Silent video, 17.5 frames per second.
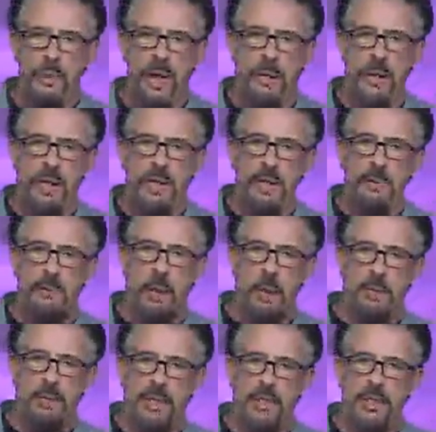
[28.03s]
America's
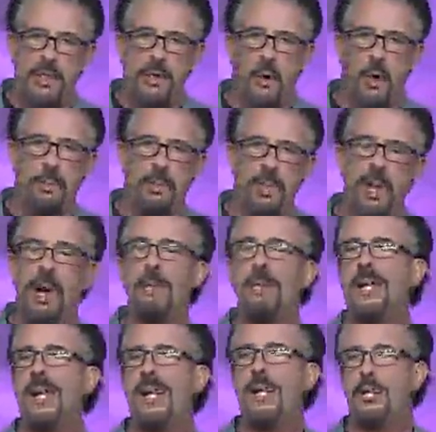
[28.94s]
Perfect Storm
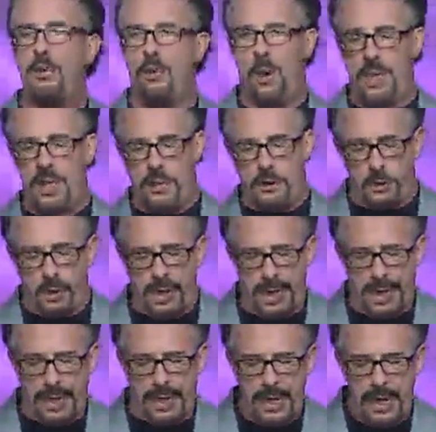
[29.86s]
coming in
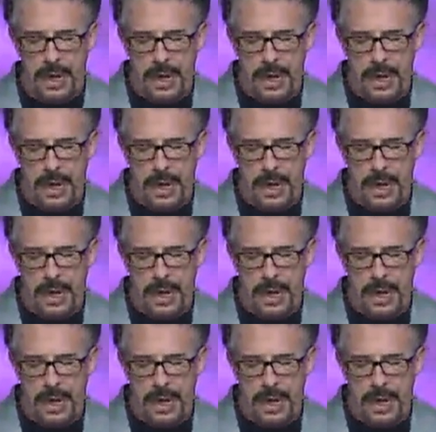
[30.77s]
2020.